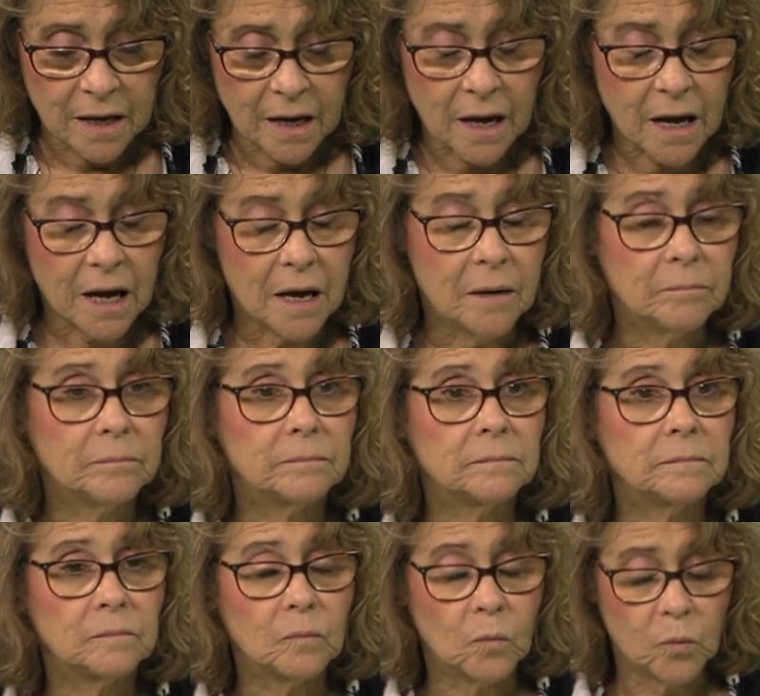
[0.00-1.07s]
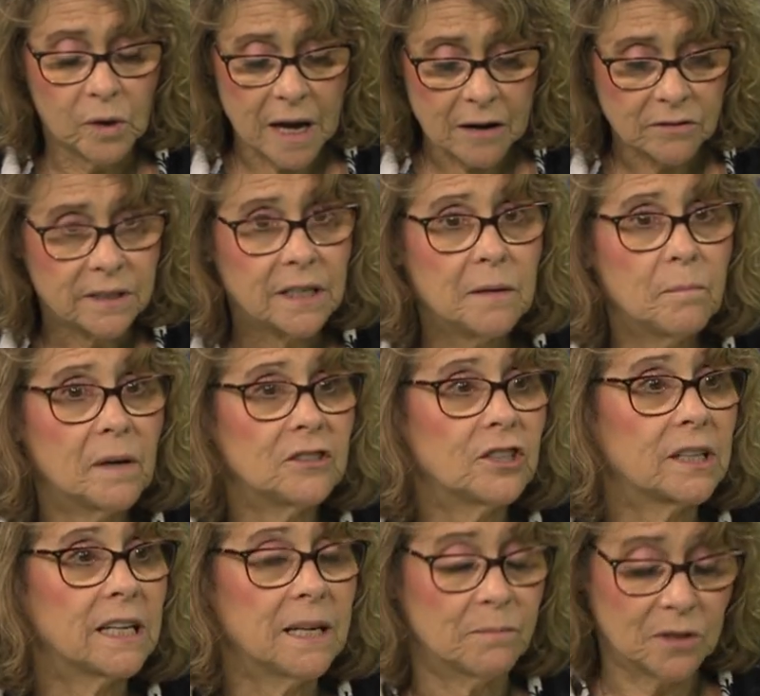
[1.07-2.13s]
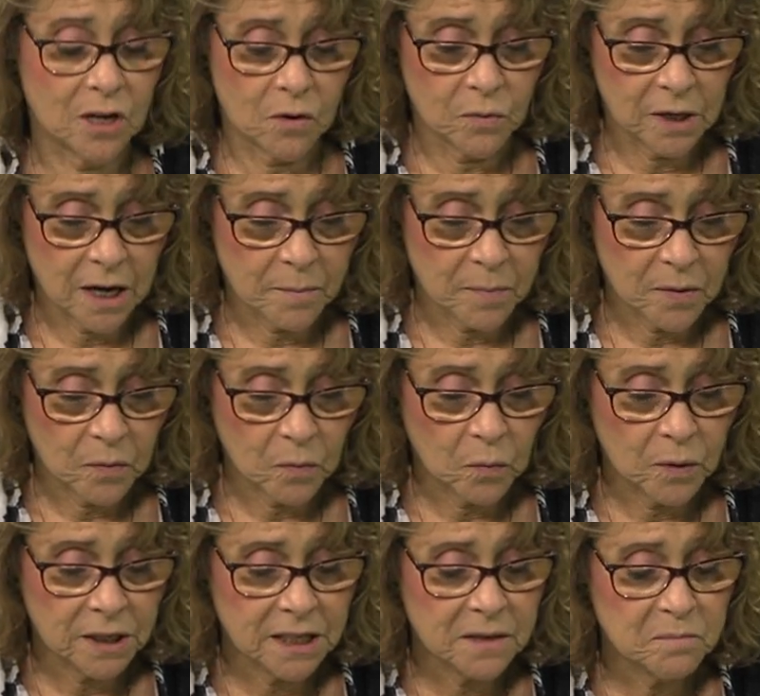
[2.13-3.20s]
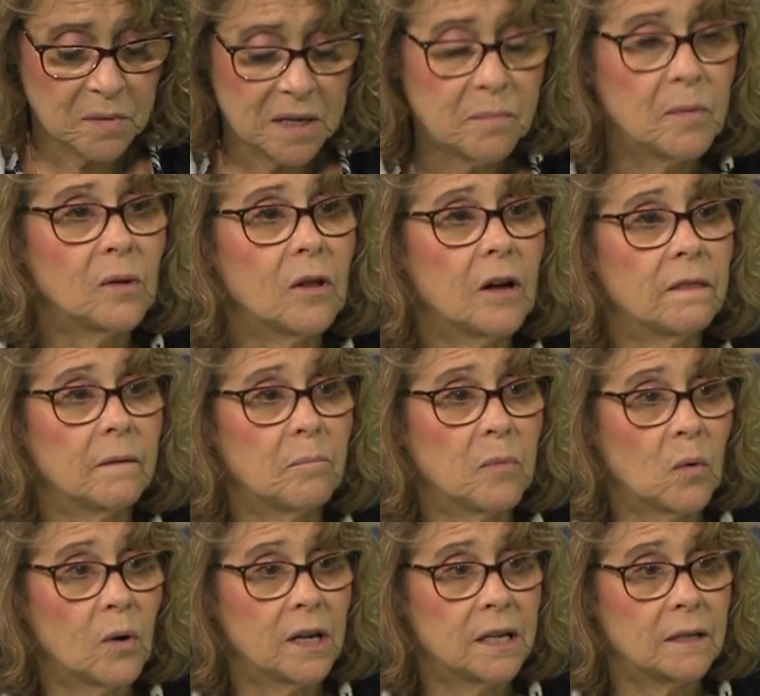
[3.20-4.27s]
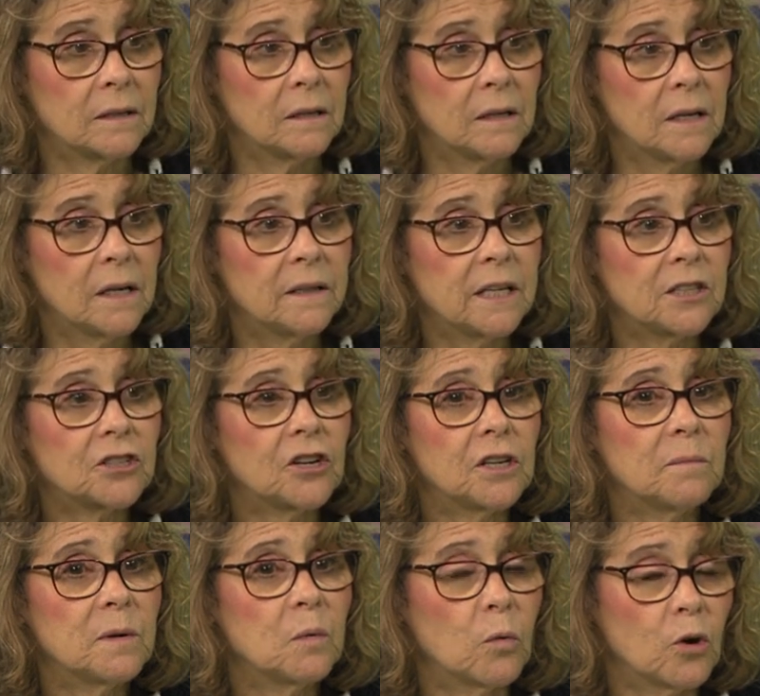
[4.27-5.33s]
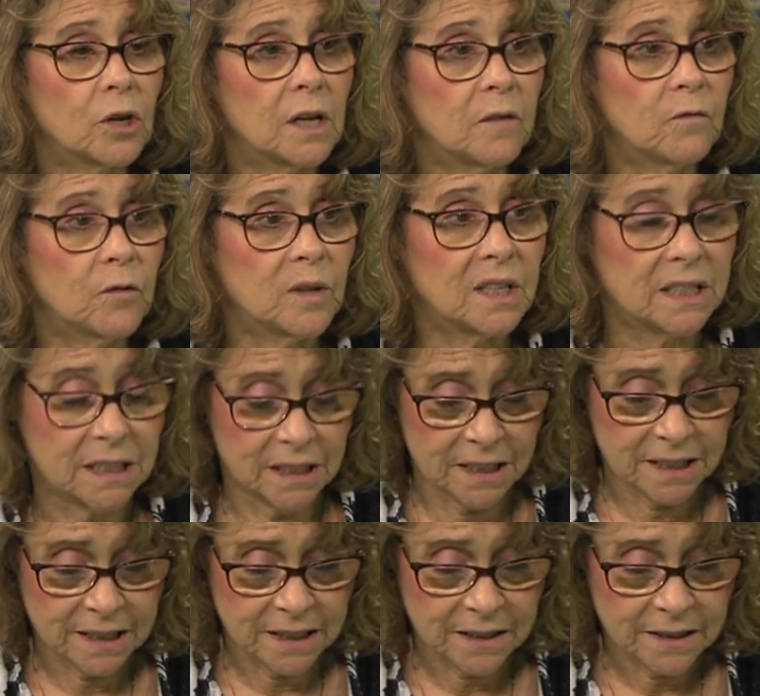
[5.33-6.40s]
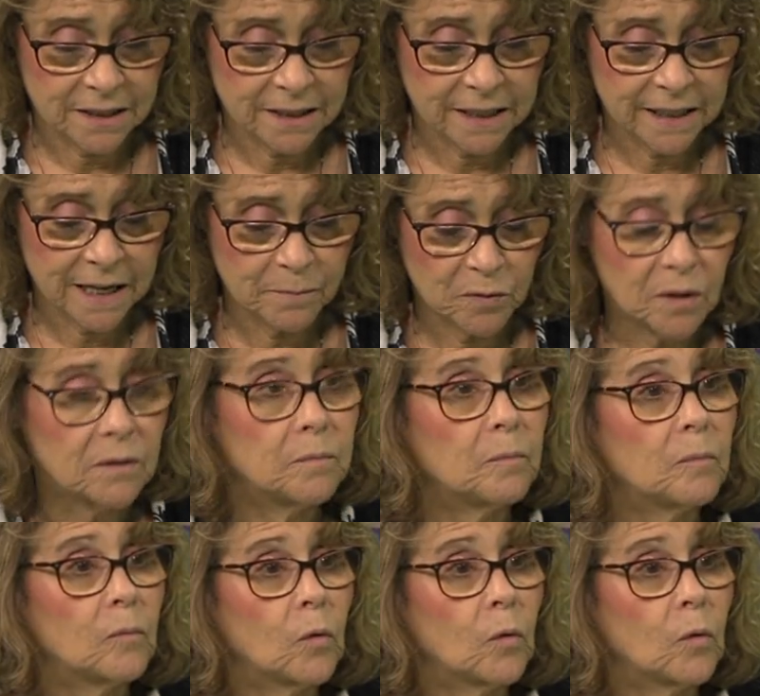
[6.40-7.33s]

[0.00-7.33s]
um, where our city budget keeps going up, we need people on the board that's going to be working for the citizens to keep the.